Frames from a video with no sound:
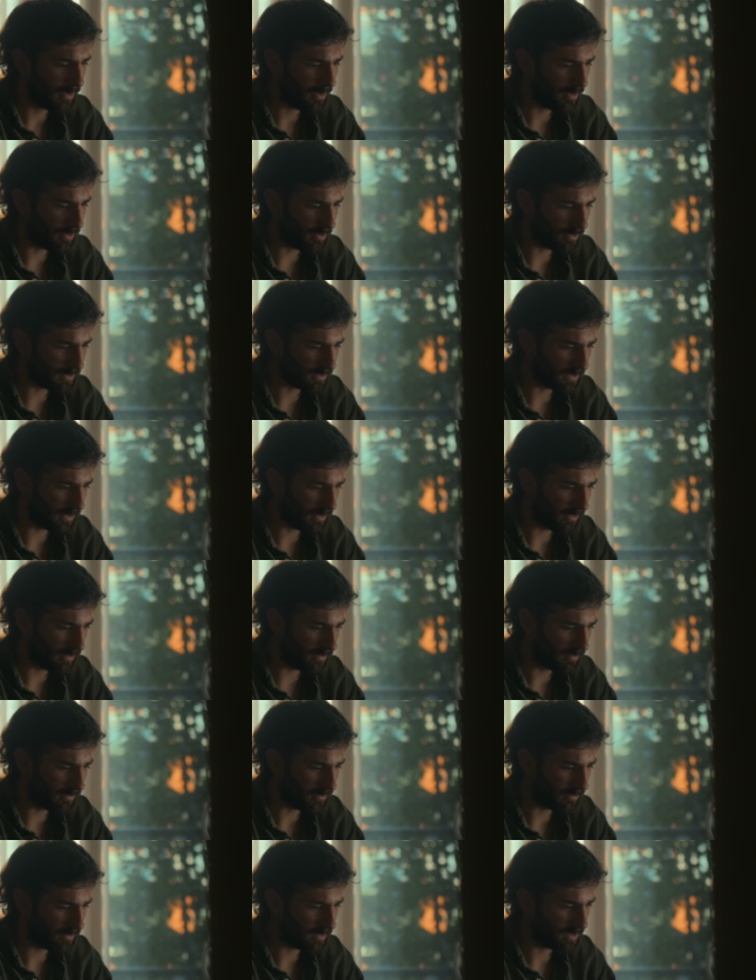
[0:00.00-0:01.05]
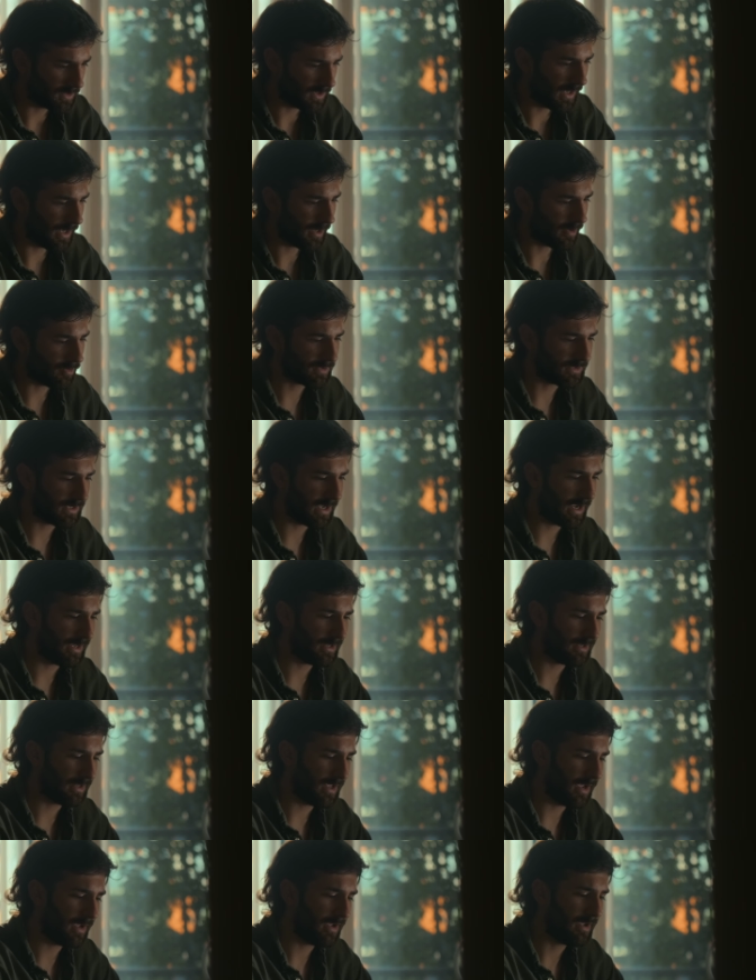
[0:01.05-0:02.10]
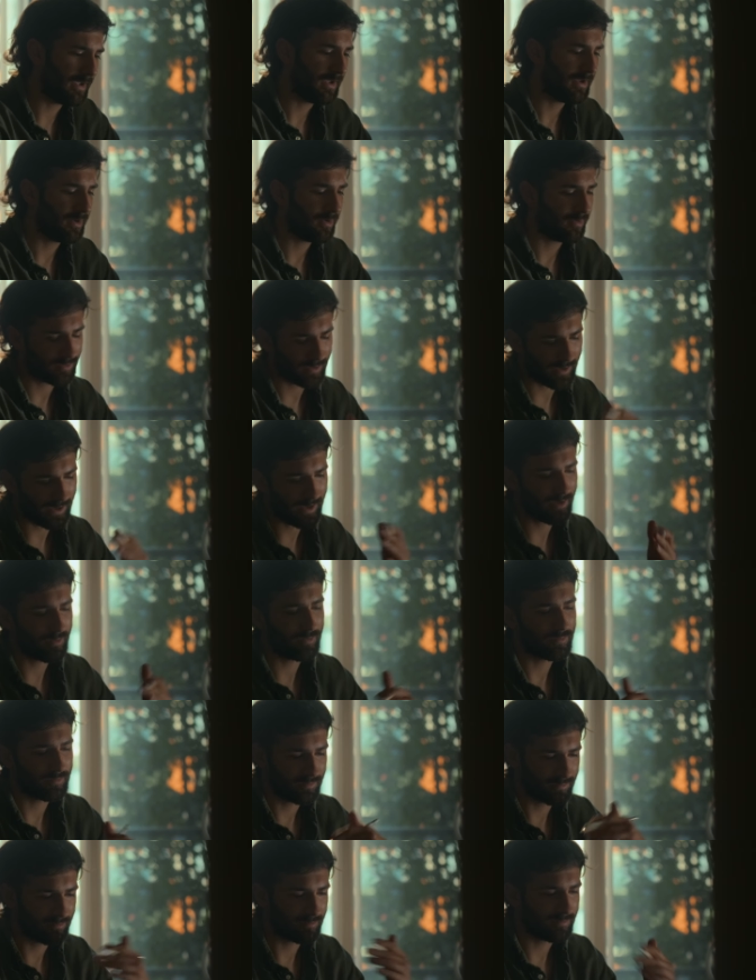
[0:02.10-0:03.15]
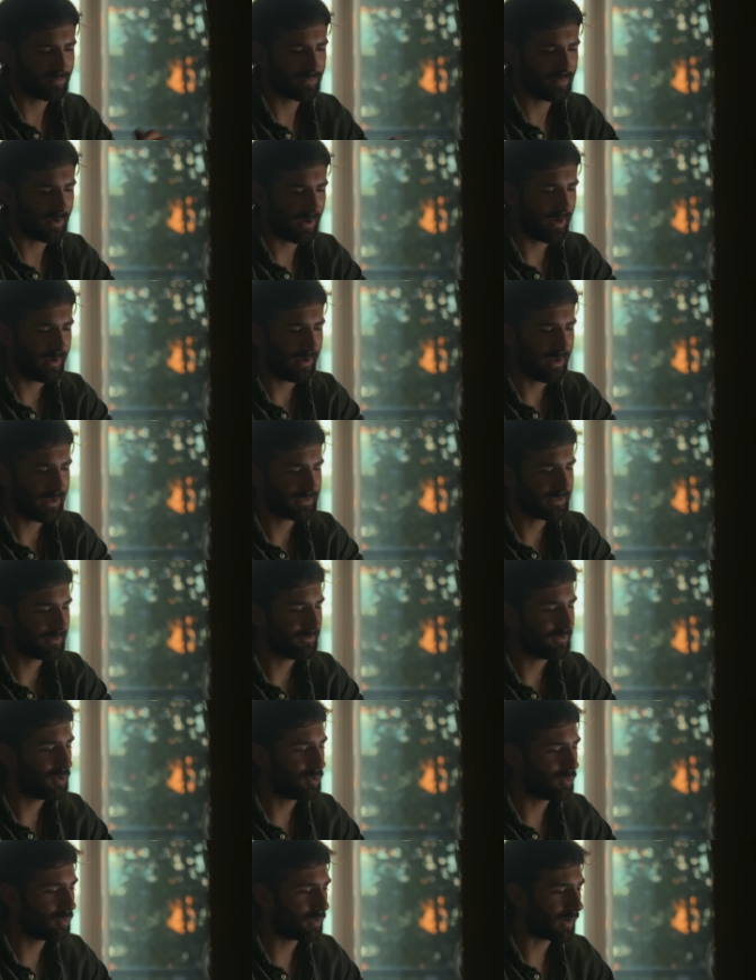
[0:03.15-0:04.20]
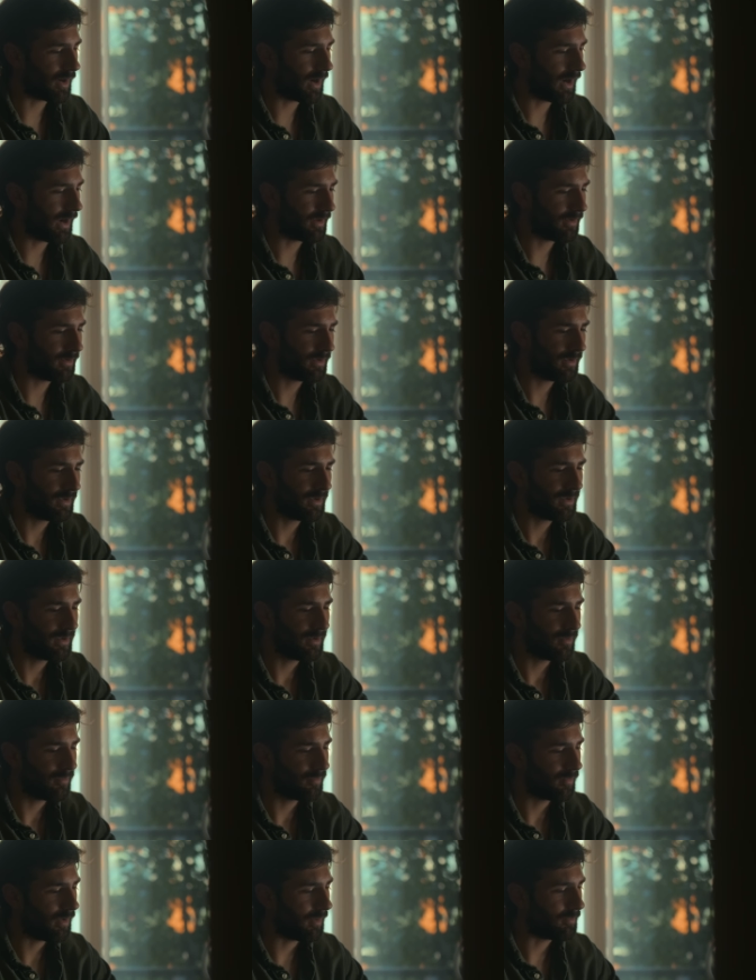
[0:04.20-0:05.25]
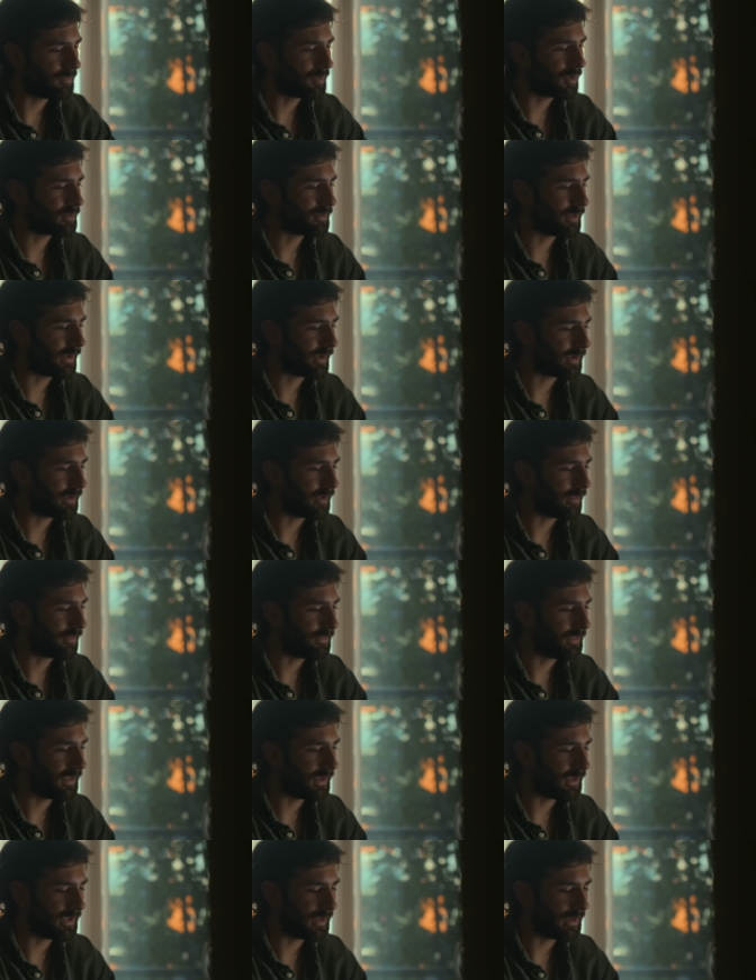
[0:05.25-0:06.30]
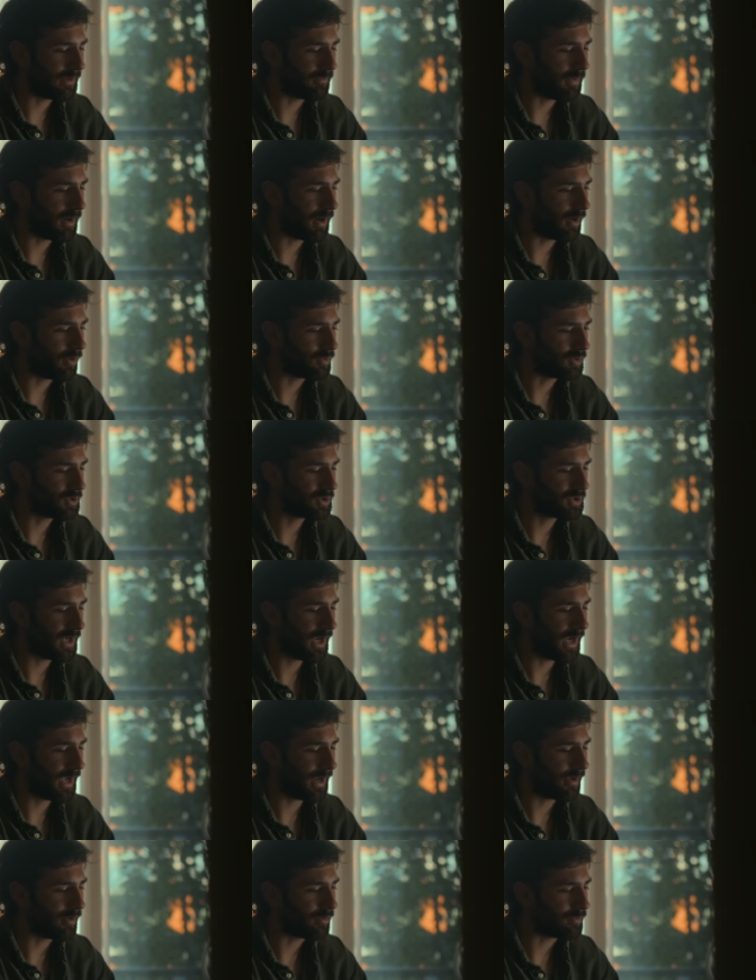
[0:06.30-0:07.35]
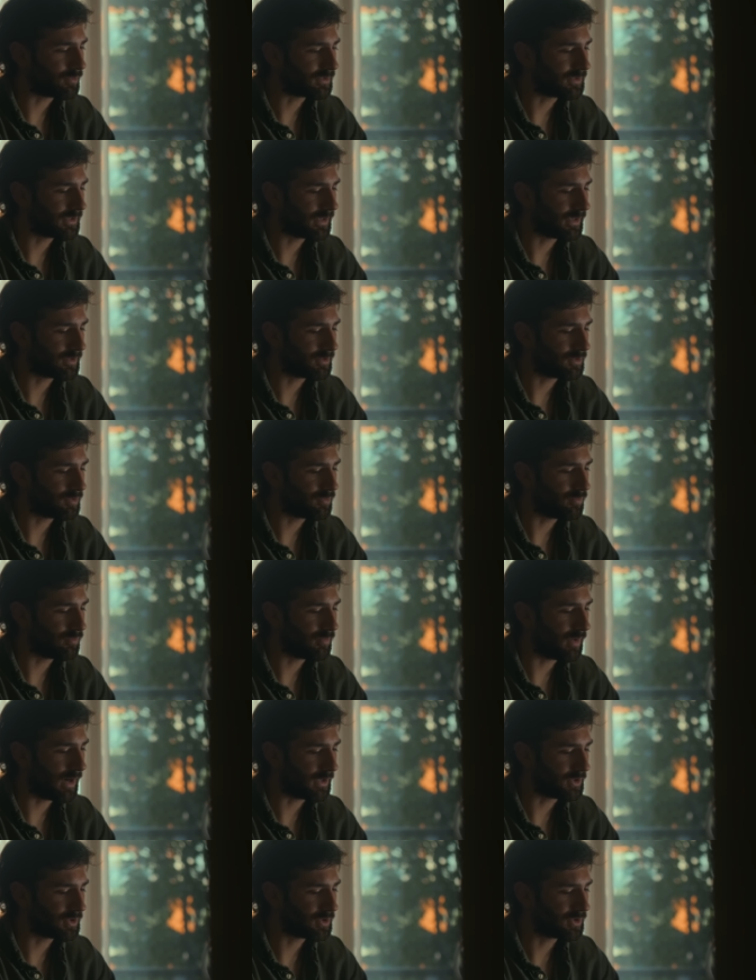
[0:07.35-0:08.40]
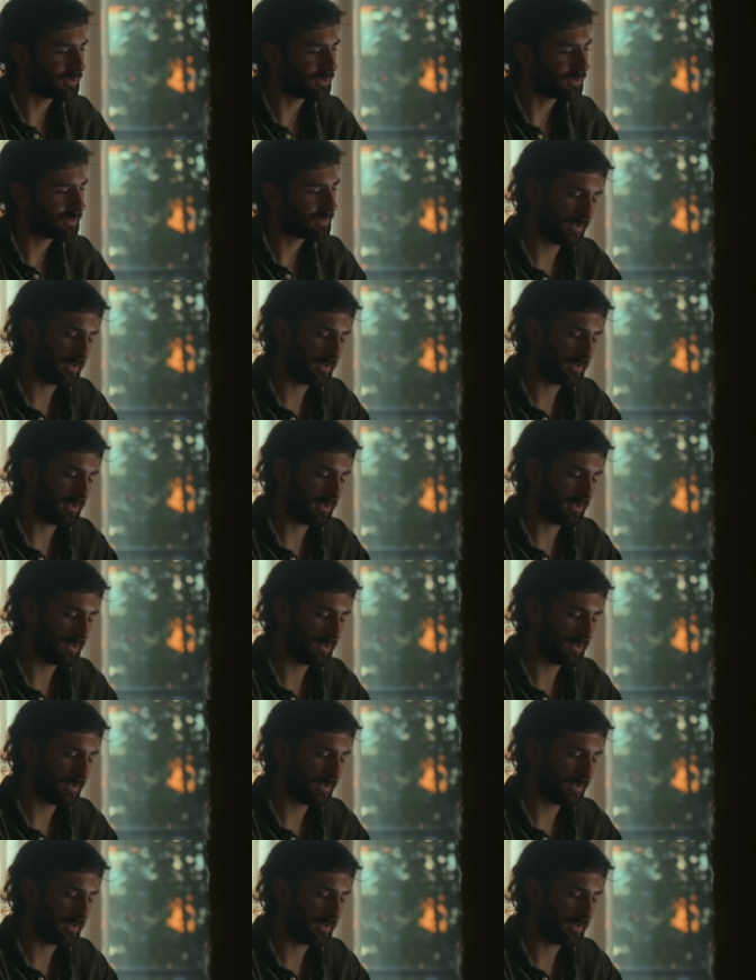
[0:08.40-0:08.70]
Also shadow side, yeah. Okay, as a viewer, I'm not like thinking about shadows, yeah, too much.